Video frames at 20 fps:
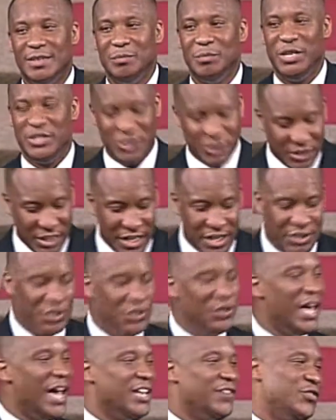But you can't
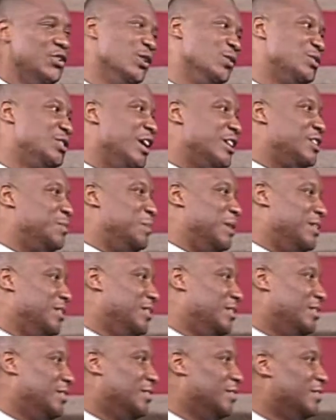do that if you don't touch me.
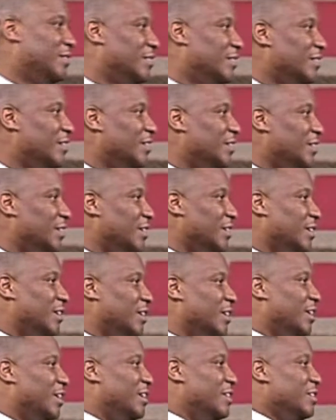
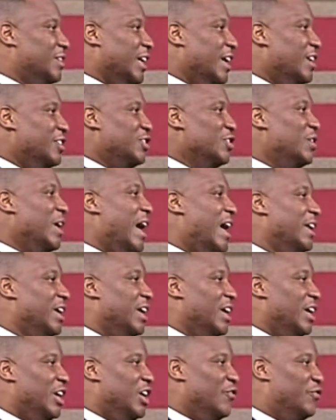You can't do
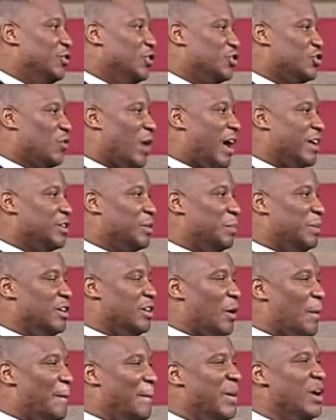that if you're trying to
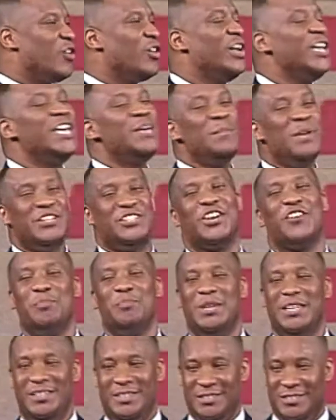be a mirror image
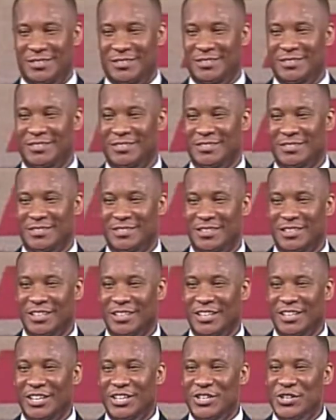of me.
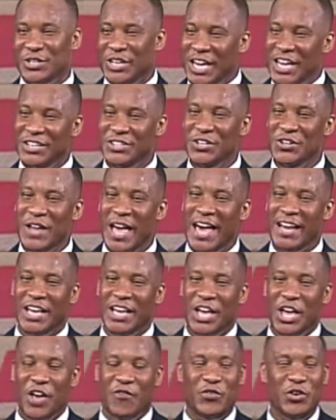You can't do
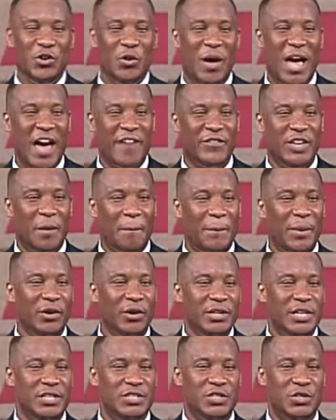that if you don't have the
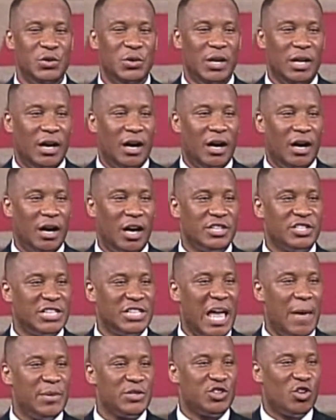ability to
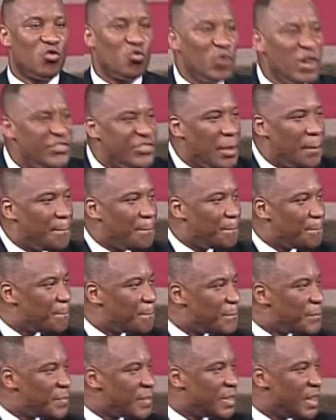establish a rhythm
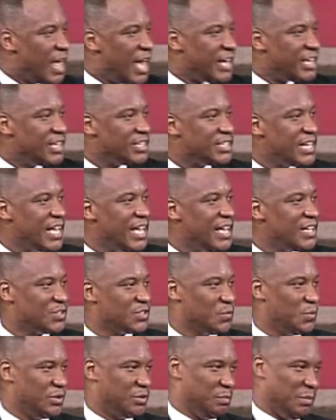and a
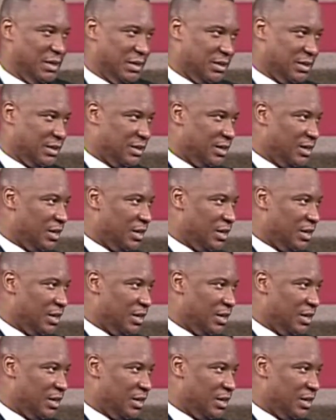dance with me.